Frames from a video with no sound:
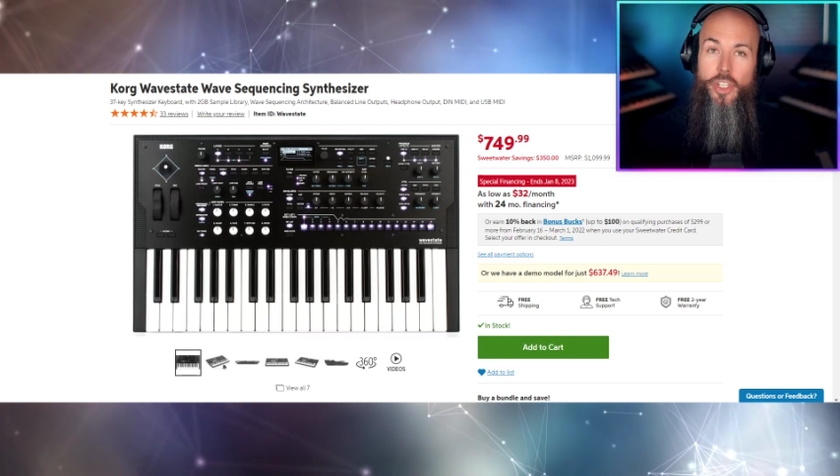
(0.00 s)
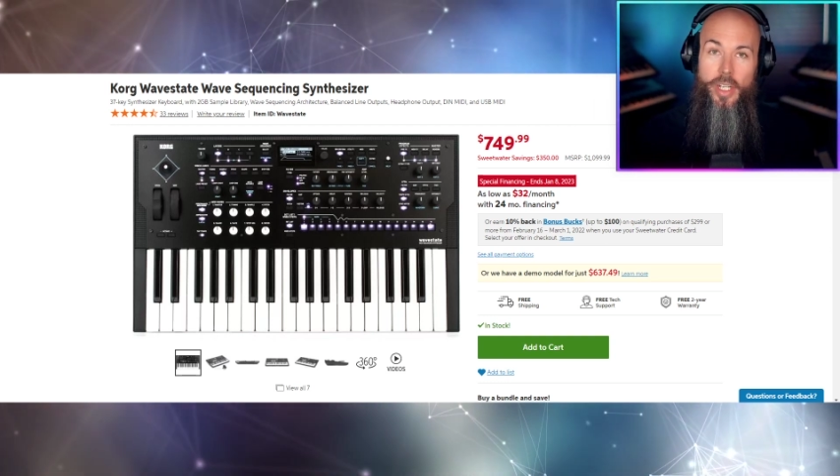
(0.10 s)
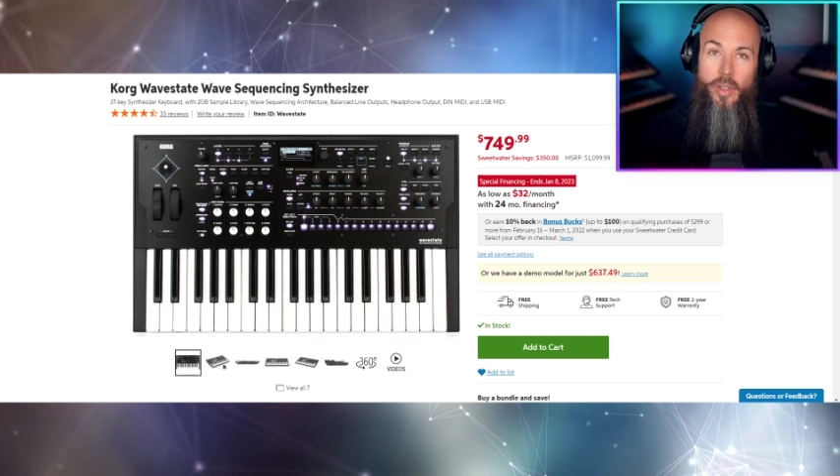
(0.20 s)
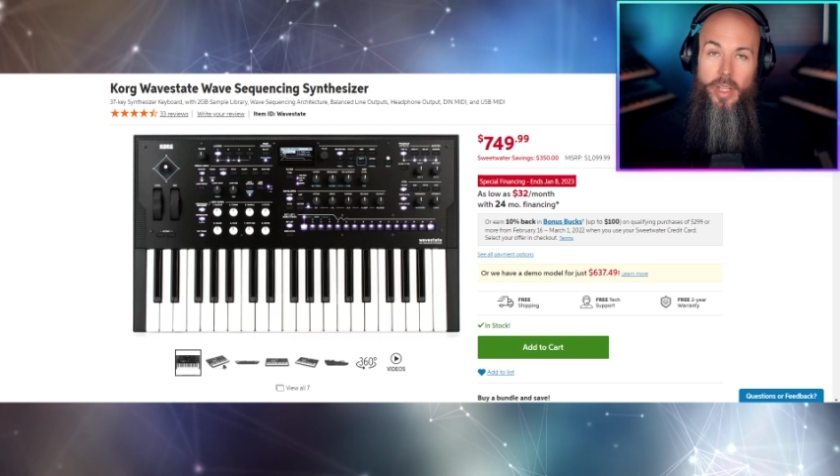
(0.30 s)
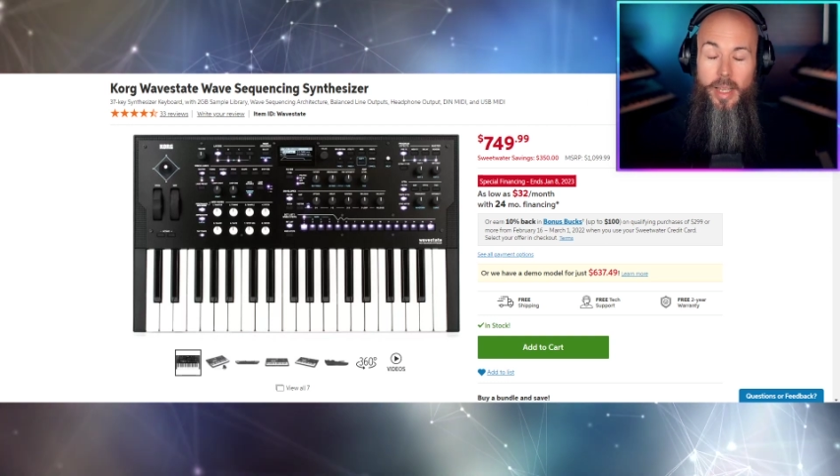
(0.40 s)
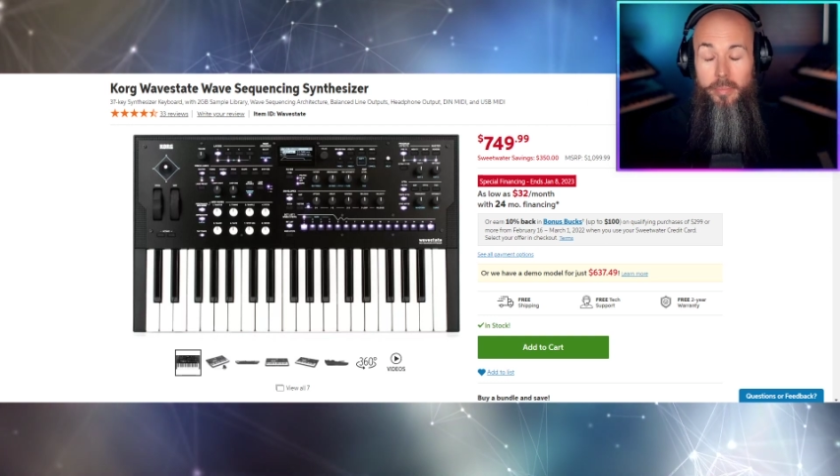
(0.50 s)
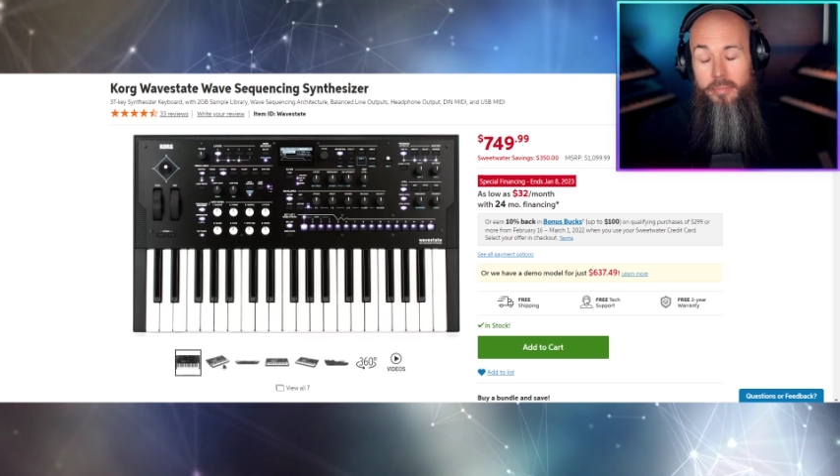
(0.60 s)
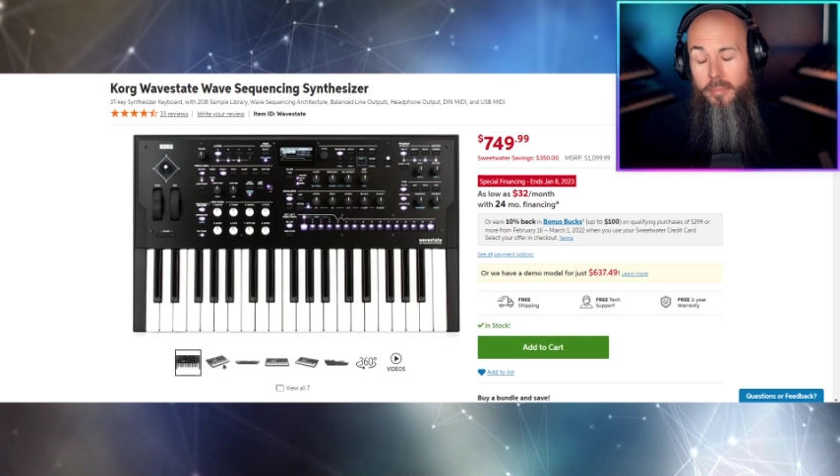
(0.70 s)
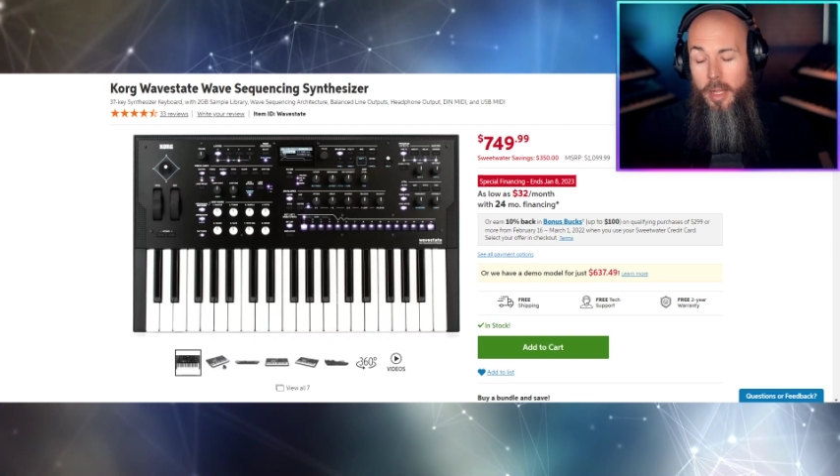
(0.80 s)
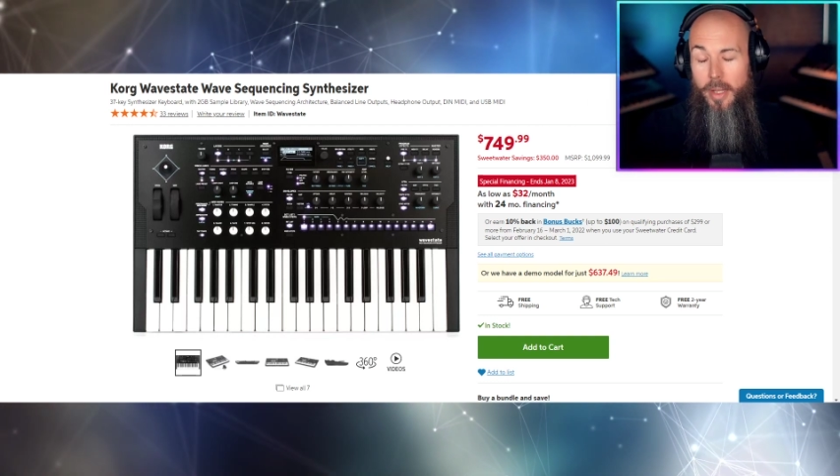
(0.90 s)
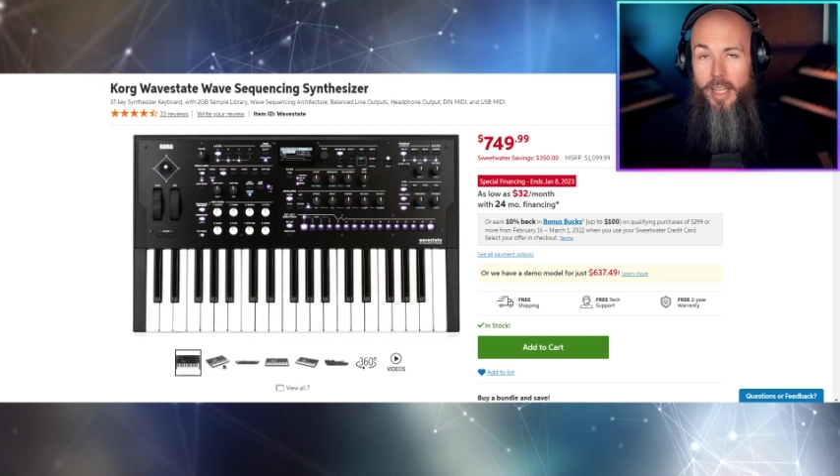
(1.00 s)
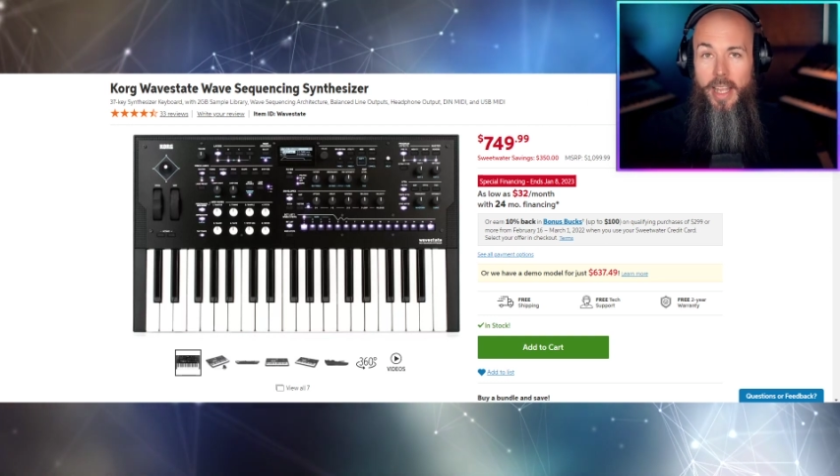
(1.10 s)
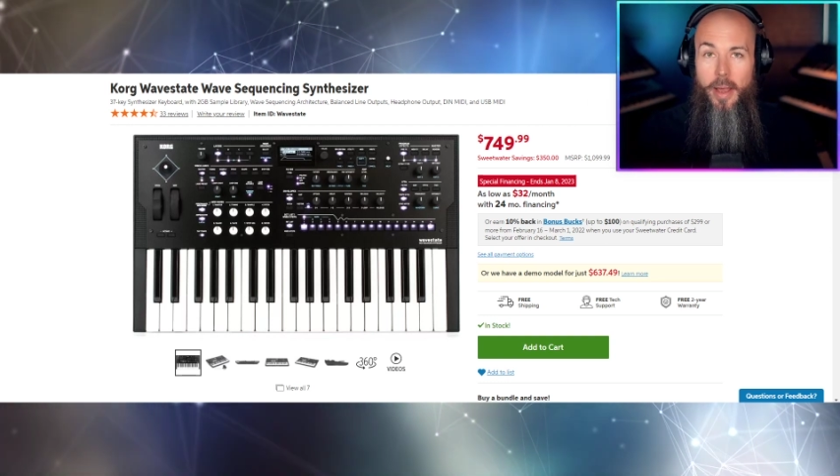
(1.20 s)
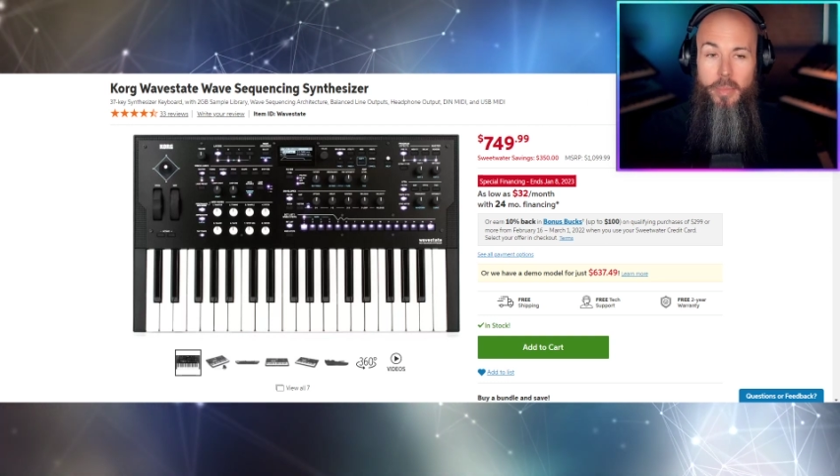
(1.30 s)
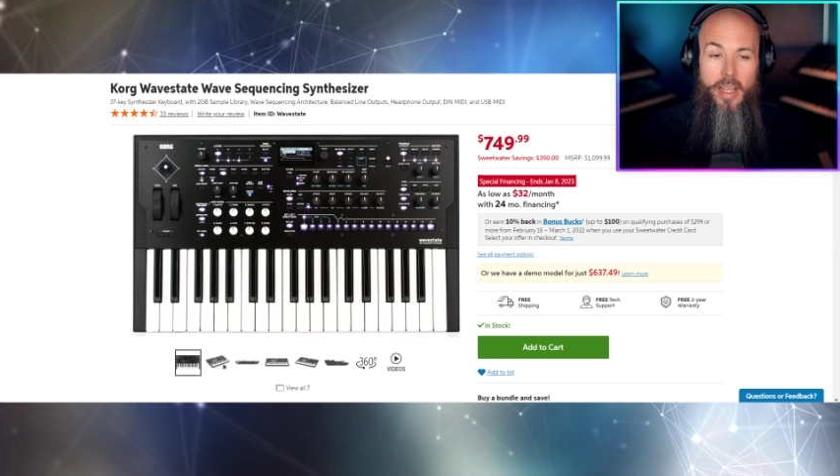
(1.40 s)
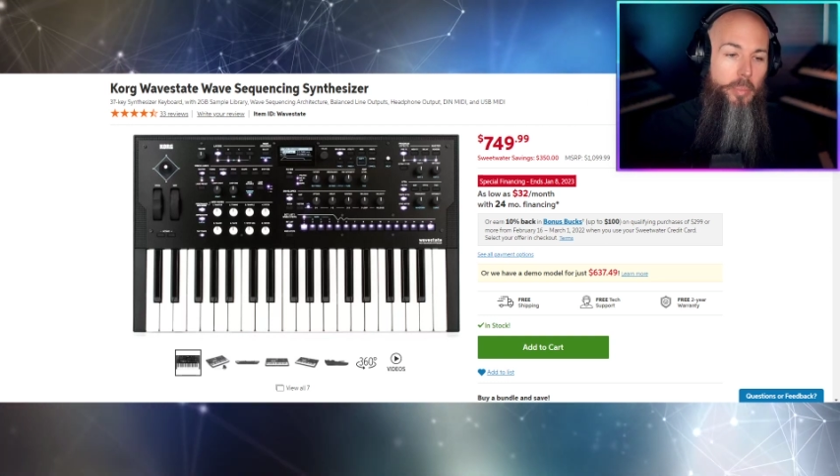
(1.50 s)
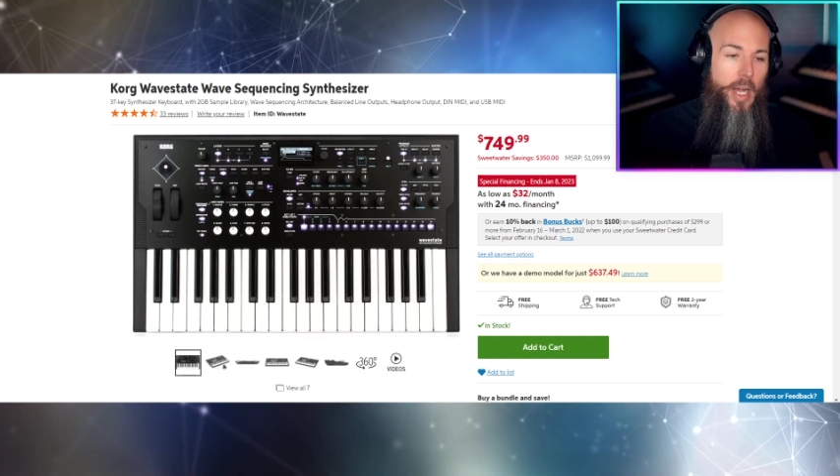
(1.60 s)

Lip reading: shill, and maybe I am,